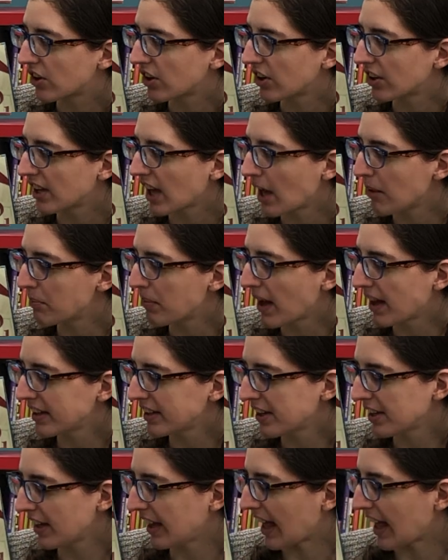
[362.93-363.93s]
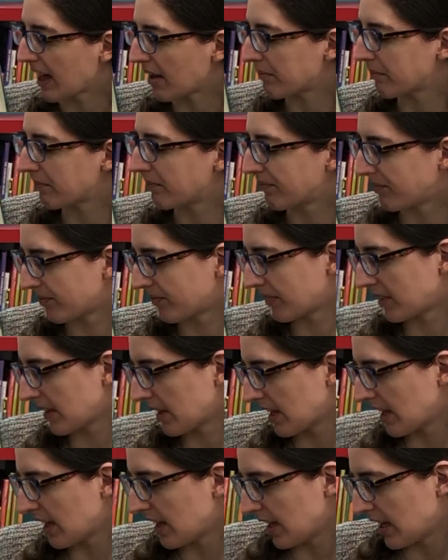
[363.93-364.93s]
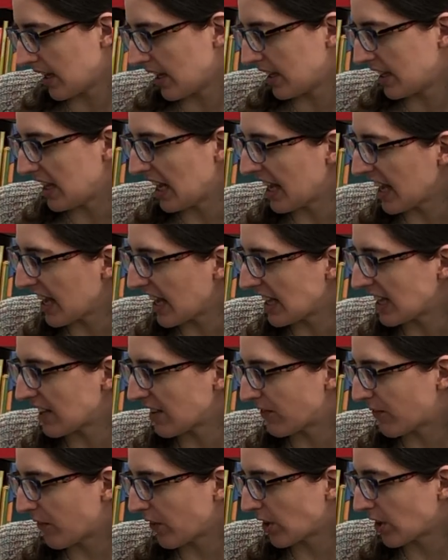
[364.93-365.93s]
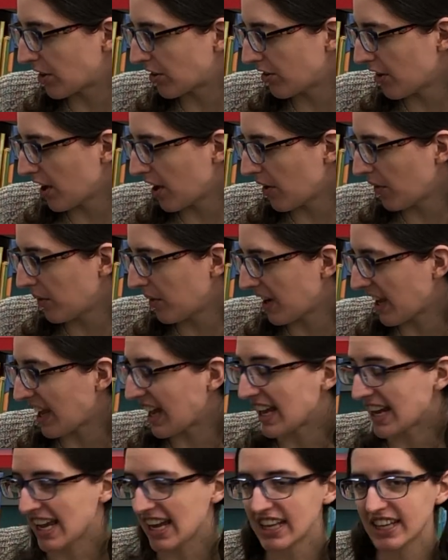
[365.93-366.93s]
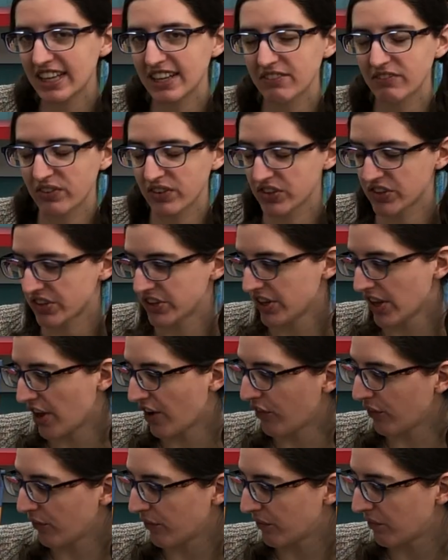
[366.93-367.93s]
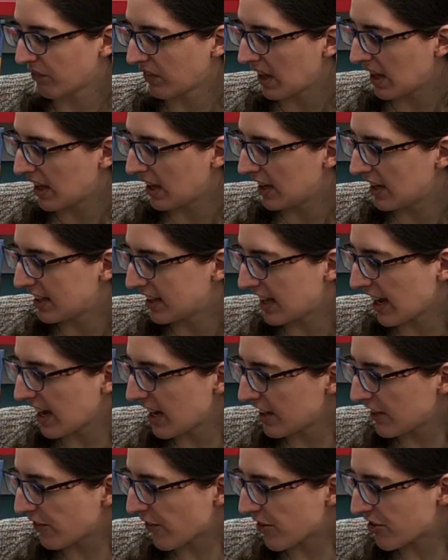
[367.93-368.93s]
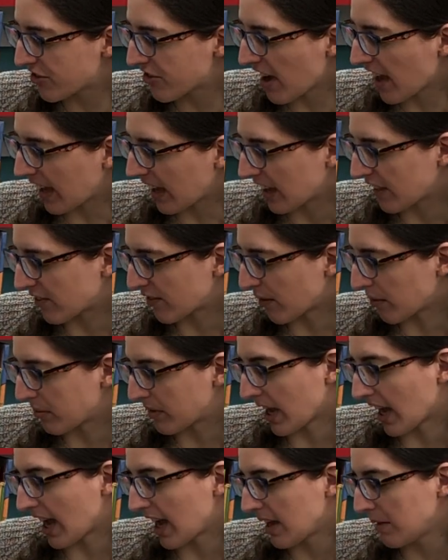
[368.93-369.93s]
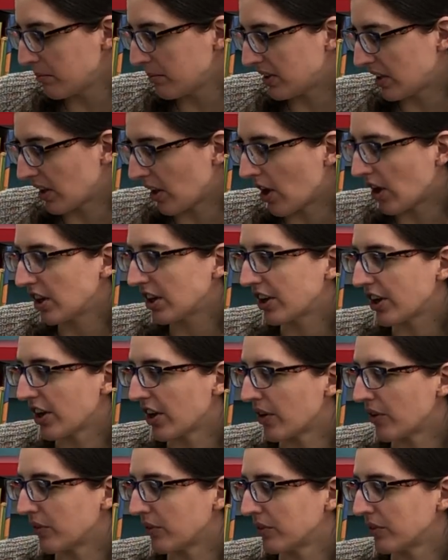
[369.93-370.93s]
curled up on your lap. D isn't for crow, it isn't for snow. D is for dragons from times long ago.